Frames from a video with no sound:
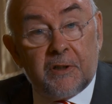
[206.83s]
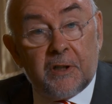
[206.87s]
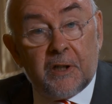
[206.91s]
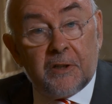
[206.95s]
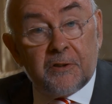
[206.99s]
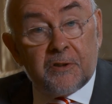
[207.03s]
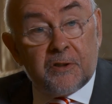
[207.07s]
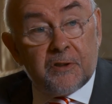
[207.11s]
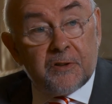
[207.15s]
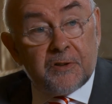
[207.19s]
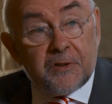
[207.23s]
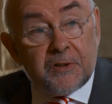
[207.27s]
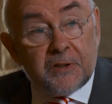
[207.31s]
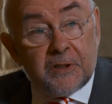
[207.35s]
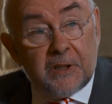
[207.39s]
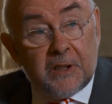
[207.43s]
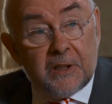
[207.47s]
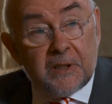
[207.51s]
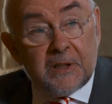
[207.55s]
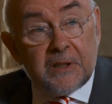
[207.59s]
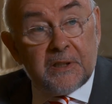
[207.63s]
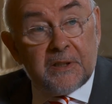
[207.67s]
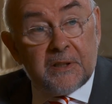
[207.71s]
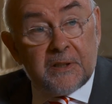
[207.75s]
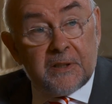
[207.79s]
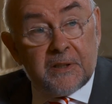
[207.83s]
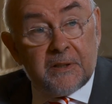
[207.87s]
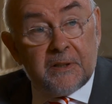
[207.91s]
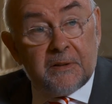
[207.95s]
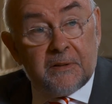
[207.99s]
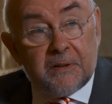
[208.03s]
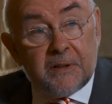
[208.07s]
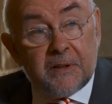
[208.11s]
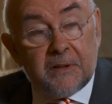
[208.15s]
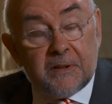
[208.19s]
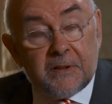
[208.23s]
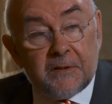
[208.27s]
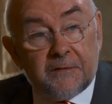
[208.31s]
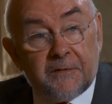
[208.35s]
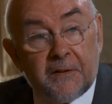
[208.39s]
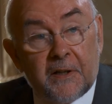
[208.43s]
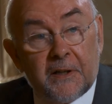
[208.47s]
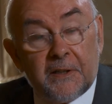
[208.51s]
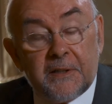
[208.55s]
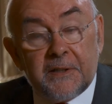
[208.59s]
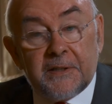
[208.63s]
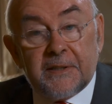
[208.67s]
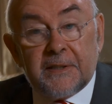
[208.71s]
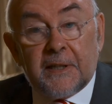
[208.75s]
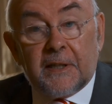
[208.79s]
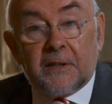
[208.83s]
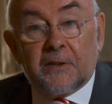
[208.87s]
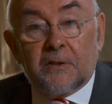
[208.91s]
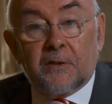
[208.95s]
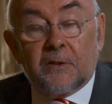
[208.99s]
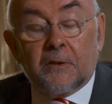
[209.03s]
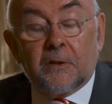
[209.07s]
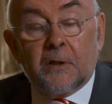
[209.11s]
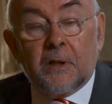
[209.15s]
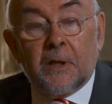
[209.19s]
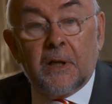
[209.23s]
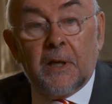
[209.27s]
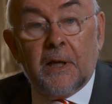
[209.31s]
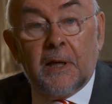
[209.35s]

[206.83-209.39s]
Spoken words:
not just in a defined sector.